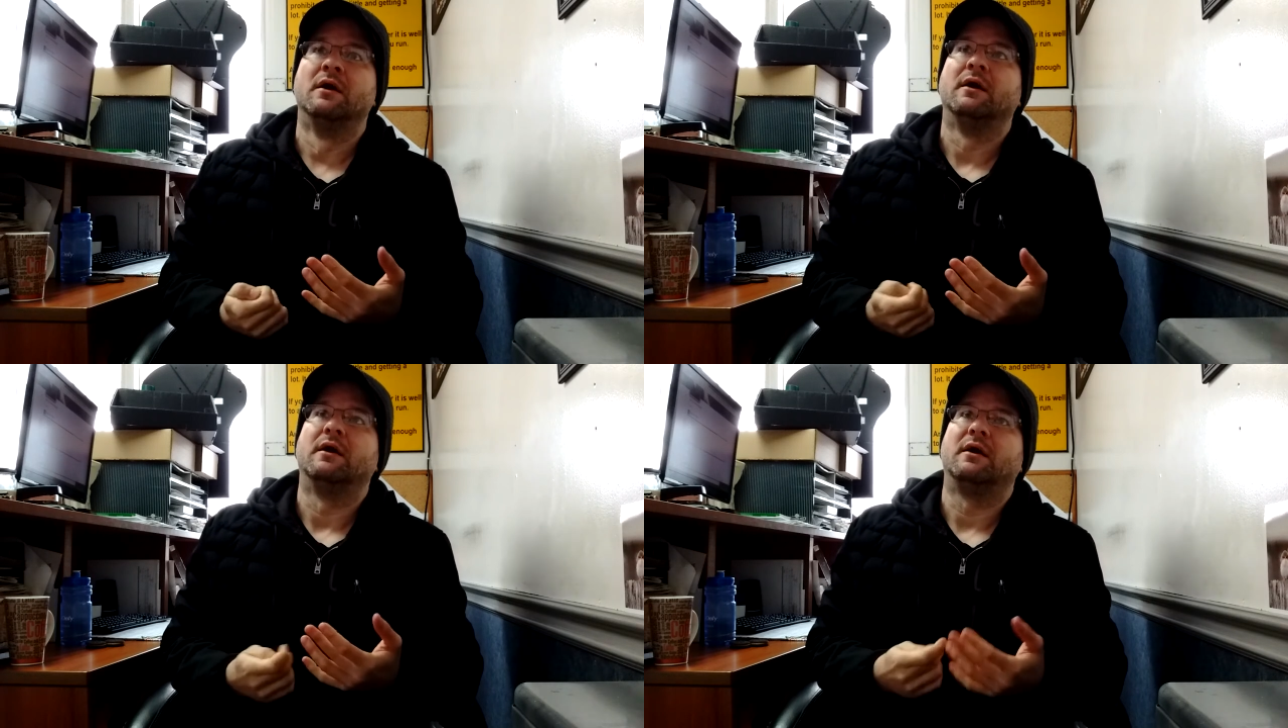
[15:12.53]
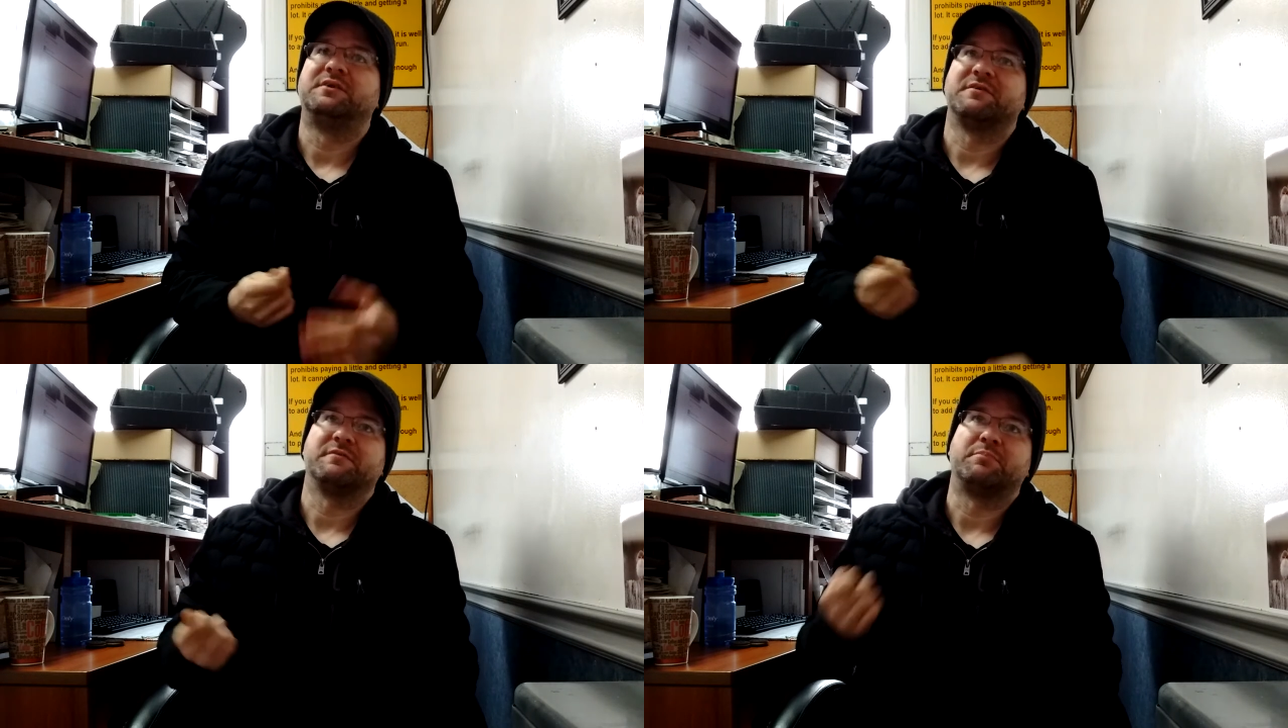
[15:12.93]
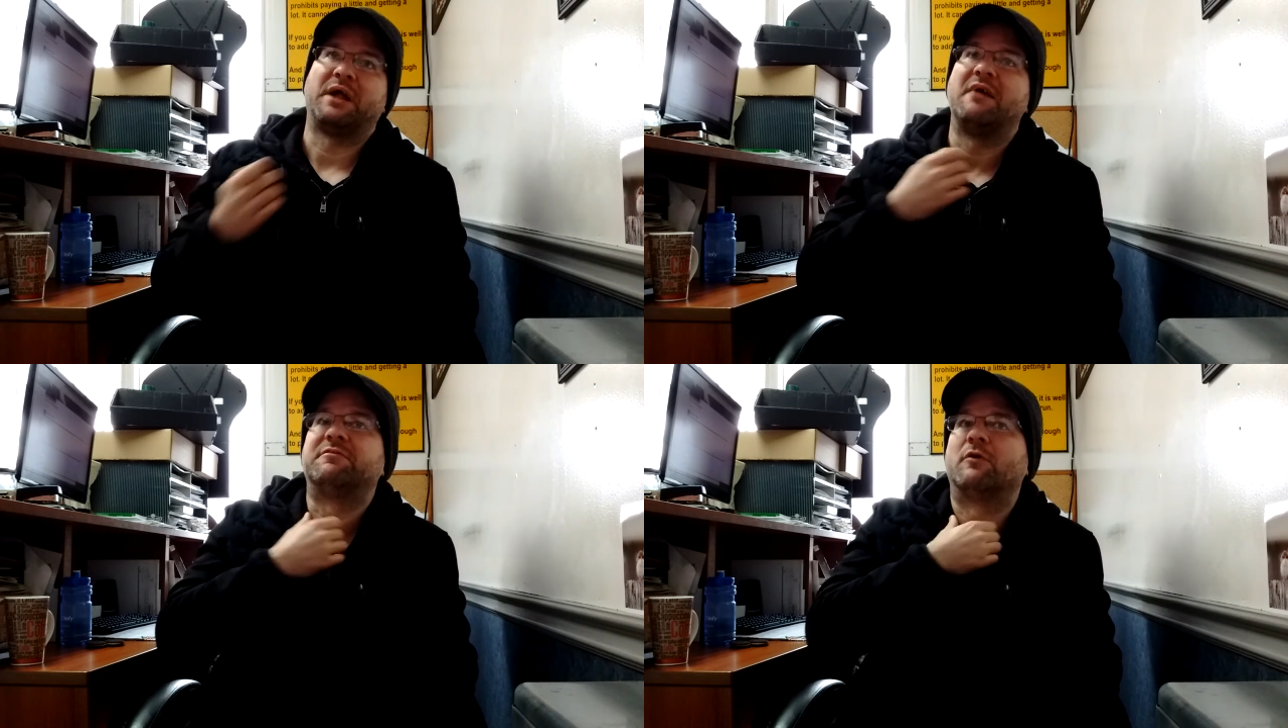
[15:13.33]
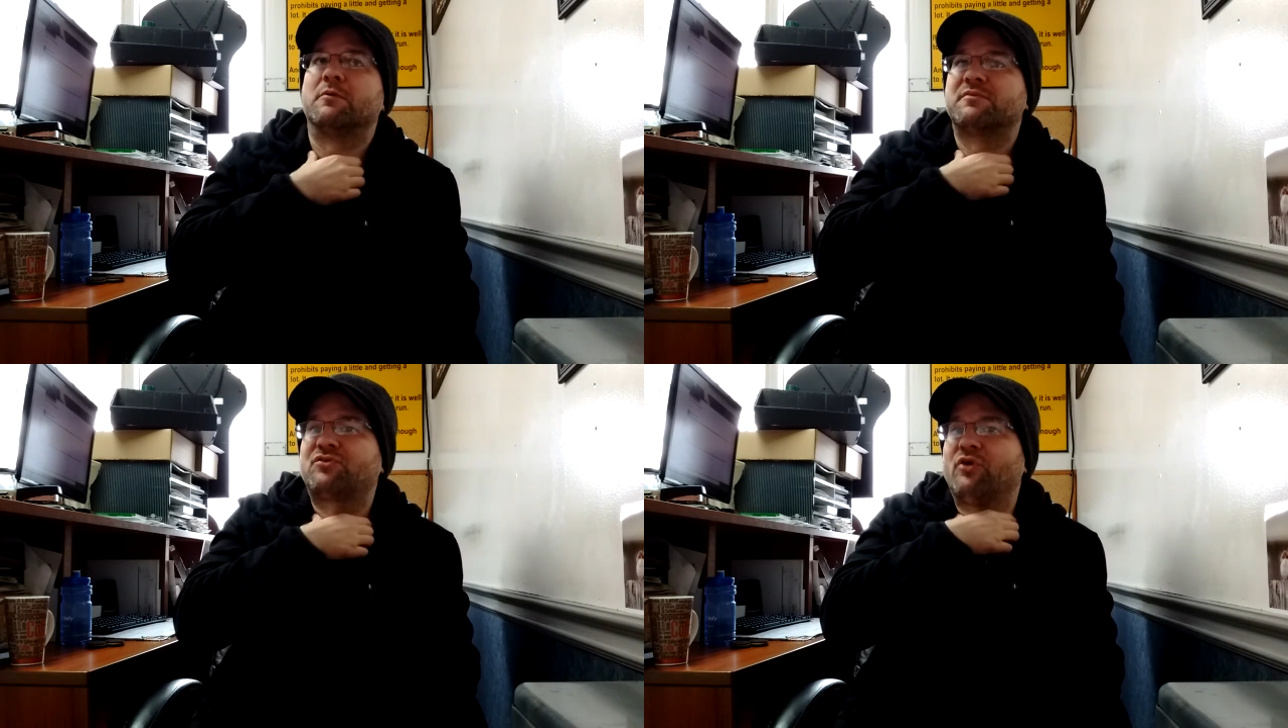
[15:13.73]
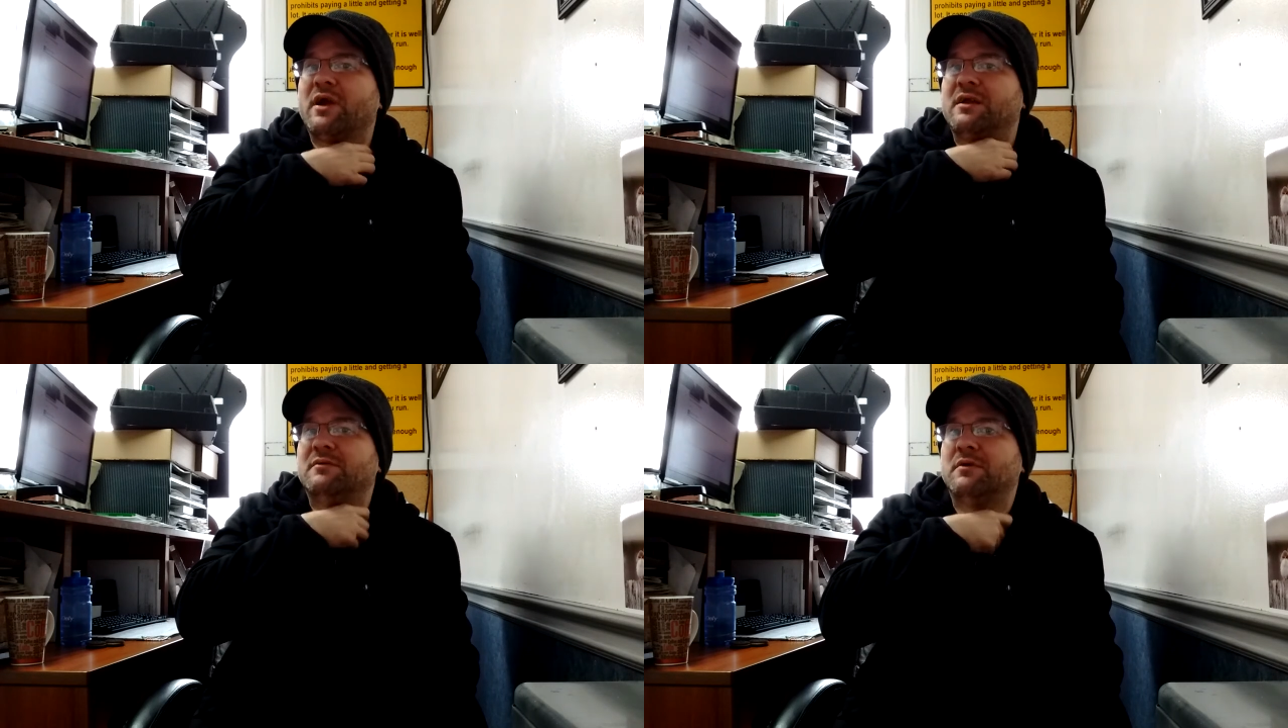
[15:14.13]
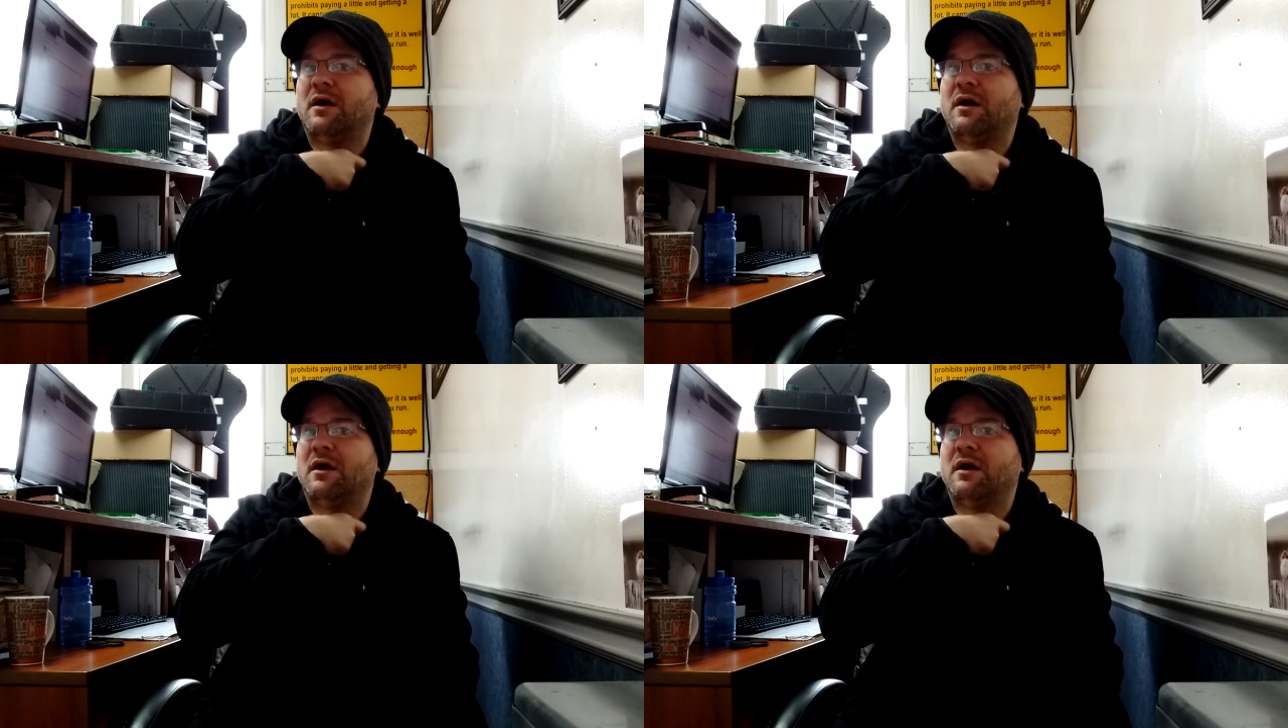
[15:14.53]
Different platforms trade